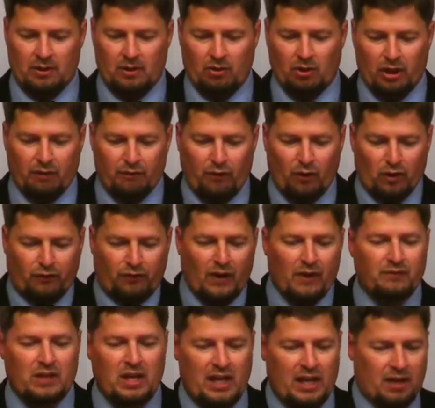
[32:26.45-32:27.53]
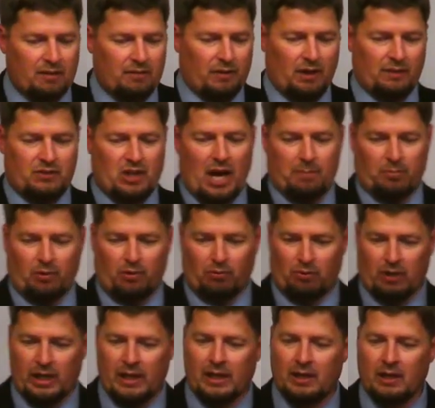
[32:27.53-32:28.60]
Look at verse 15 of chapter
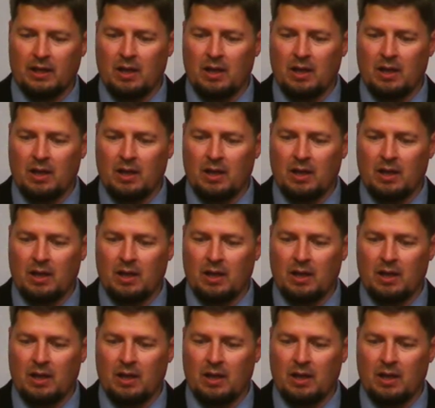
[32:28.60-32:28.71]
3.